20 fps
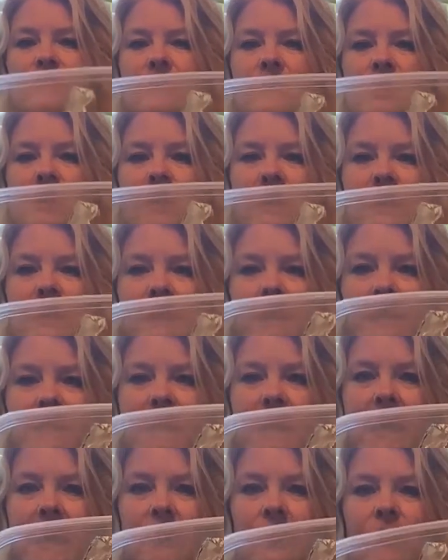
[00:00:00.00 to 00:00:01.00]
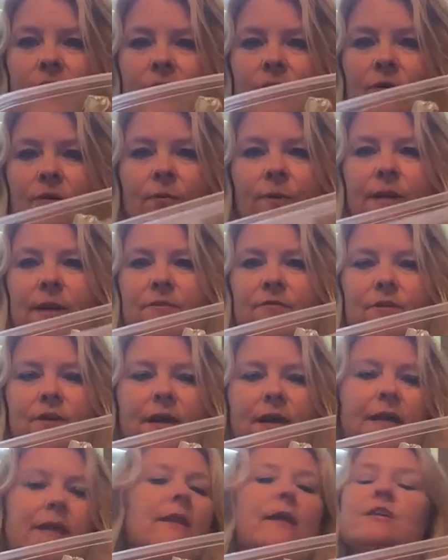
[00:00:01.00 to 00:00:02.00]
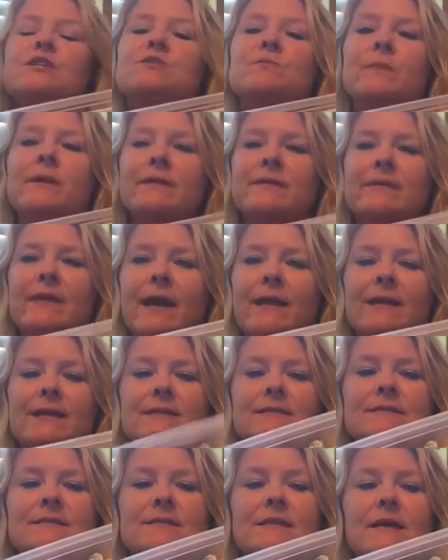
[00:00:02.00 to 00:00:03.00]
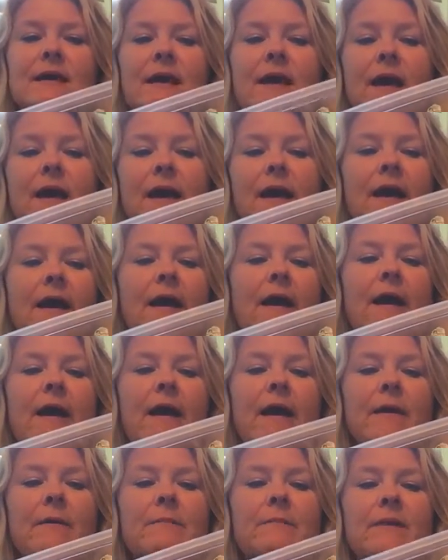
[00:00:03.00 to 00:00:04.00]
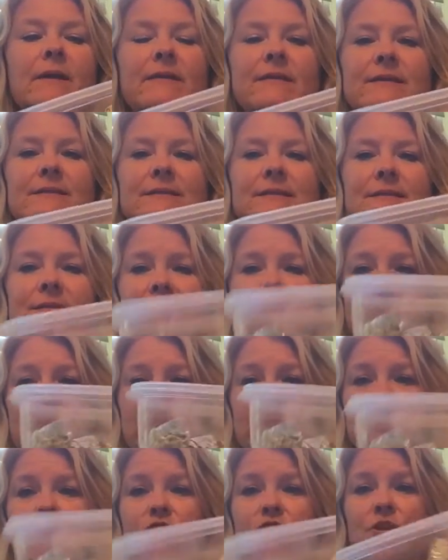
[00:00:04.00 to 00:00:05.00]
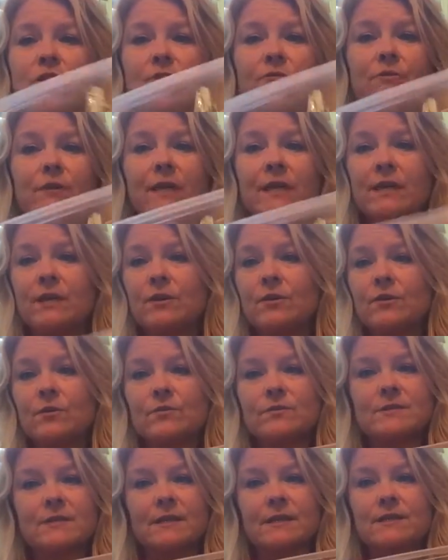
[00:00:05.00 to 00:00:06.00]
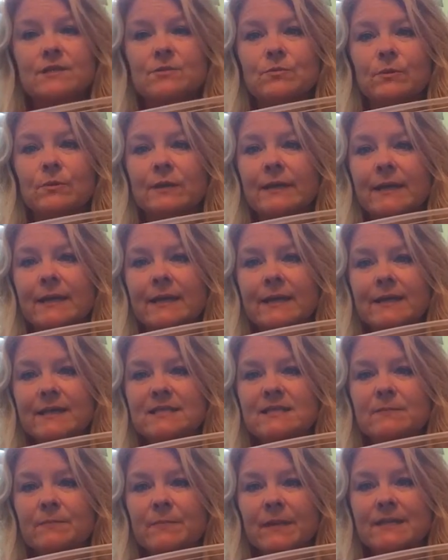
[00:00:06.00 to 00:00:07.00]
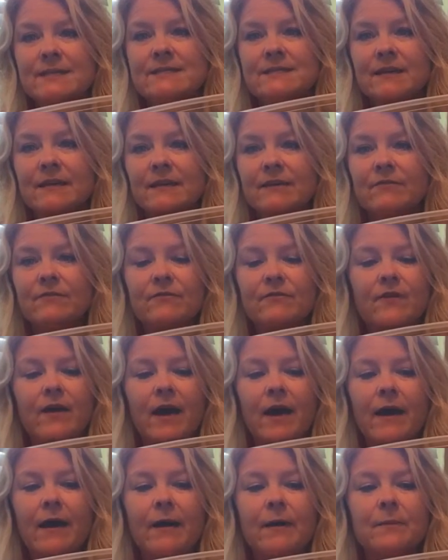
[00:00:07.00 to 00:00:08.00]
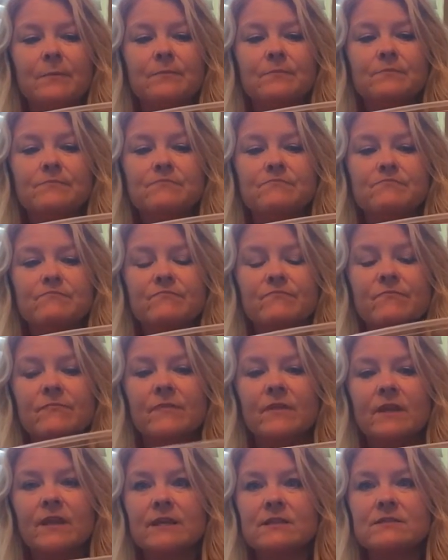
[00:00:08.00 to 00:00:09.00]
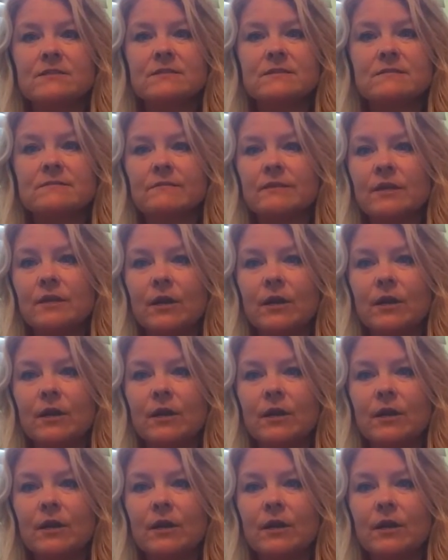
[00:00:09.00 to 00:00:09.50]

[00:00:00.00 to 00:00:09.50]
turkey container or whatever kind of lunch meat that is. And this is something that you could reuse, and it's really inexpensive. It's